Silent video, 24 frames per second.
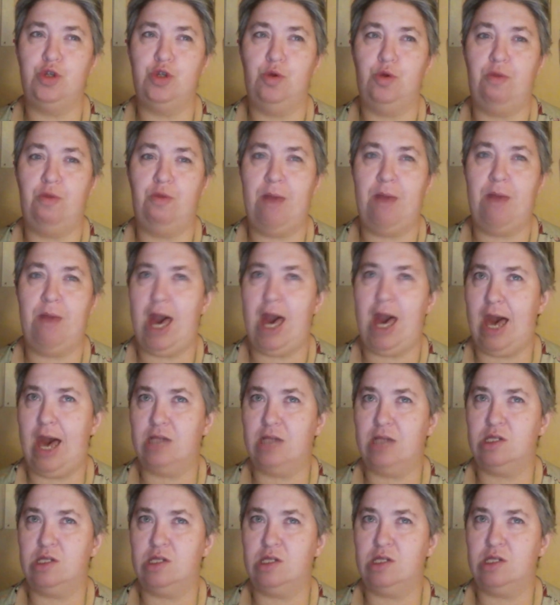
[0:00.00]
the
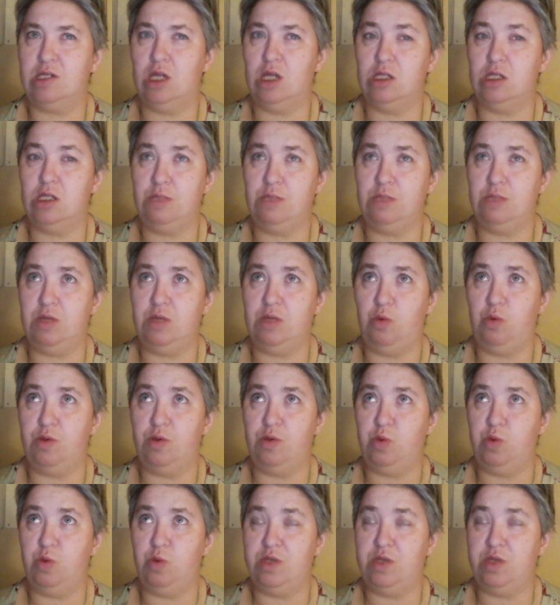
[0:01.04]
past in some of these with,
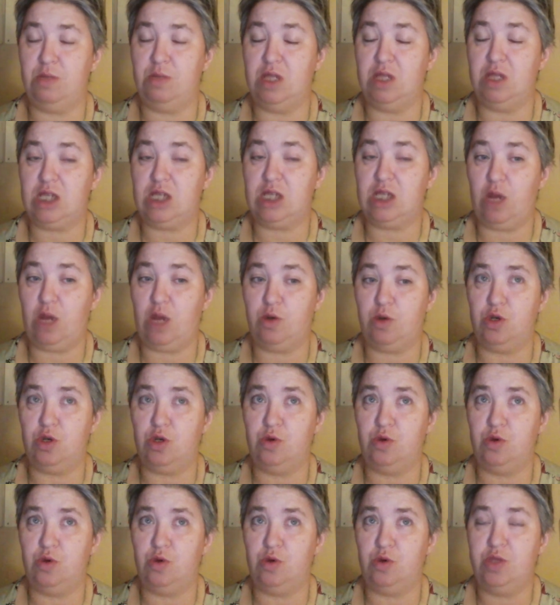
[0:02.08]
with some of these
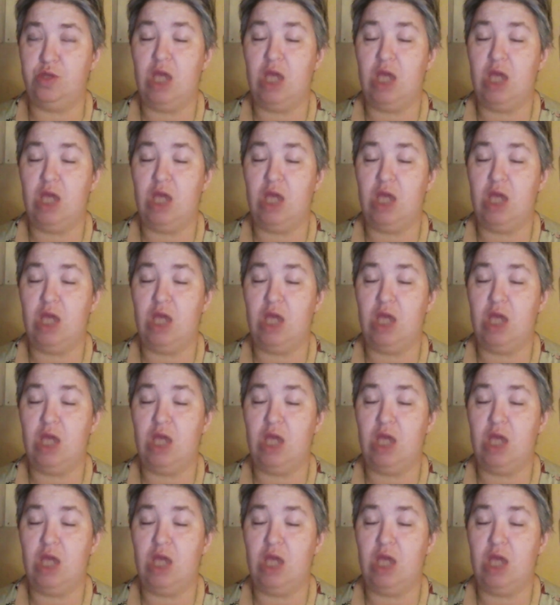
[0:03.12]
characters,